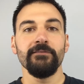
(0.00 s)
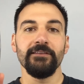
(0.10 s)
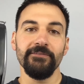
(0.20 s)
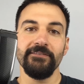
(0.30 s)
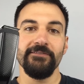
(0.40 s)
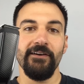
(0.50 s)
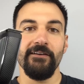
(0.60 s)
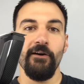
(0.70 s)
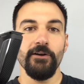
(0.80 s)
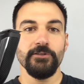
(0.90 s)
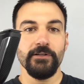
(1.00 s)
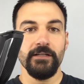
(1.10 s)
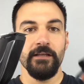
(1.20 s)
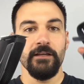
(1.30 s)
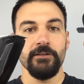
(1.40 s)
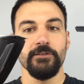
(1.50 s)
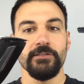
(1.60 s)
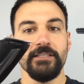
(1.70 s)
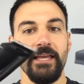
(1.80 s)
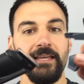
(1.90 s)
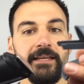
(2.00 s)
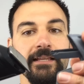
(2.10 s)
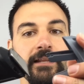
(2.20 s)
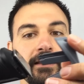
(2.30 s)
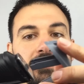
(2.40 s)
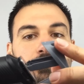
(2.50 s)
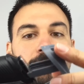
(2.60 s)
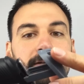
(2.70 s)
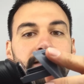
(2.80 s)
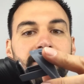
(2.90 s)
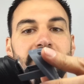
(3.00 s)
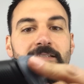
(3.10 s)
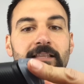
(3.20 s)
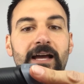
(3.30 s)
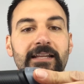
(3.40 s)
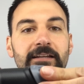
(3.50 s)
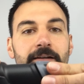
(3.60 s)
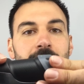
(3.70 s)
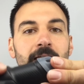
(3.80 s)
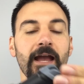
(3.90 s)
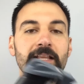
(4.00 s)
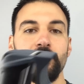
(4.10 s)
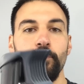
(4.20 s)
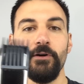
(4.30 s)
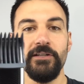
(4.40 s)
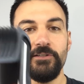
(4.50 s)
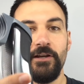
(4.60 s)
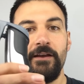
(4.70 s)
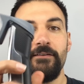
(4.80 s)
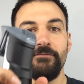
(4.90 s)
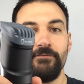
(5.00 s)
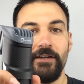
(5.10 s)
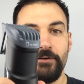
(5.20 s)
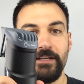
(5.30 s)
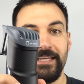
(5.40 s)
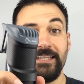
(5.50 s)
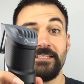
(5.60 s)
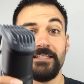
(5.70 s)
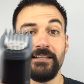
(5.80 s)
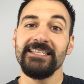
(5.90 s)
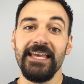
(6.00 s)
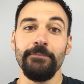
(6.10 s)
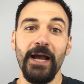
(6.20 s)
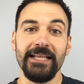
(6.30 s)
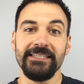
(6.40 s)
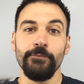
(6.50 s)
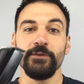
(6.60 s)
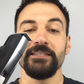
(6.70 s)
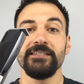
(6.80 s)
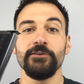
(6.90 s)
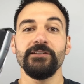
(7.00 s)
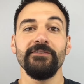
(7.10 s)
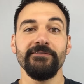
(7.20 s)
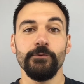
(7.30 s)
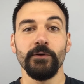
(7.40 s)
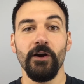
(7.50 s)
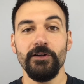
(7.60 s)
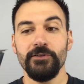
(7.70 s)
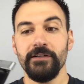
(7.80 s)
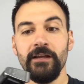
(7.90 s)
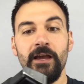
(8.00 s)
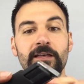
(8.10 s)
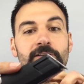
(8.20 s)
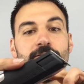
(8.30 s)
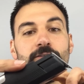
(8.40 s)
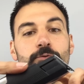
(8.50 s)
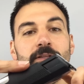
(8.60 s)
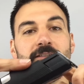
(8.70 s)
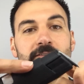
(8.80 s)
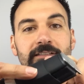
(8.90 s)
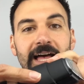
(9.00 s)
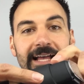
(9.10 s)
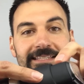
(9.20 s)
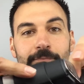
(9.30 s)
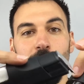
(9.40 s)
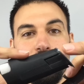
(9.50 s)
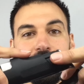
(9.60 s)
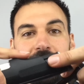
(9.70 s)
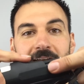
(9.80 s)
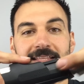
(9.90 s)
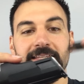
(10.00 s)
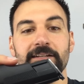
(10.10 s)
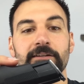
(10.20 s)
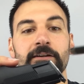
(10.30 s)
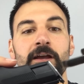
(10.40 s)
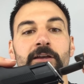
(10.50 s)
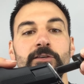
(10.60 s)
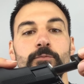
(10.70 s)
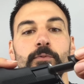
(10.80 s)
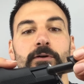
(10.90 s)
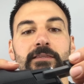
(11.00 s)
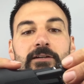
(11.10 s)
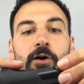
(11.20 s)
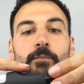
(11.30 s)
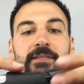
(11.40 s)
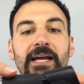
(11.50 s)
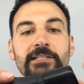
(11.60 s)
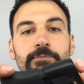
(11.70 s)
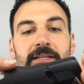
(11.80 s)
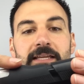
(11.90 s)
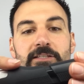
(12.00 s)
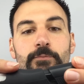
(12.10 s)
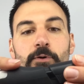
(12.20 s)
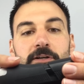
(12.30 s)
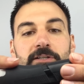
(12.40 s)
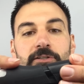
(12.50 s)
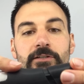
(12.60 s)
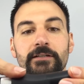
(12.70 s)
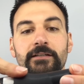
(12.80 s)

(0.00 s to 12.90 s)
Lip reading: for the 5500, you just take it, you put it in the slot here, and you push. Very easy. Same concept with the Series 5100. There's two little slots on both sides here. You put the comb attachment in, you push,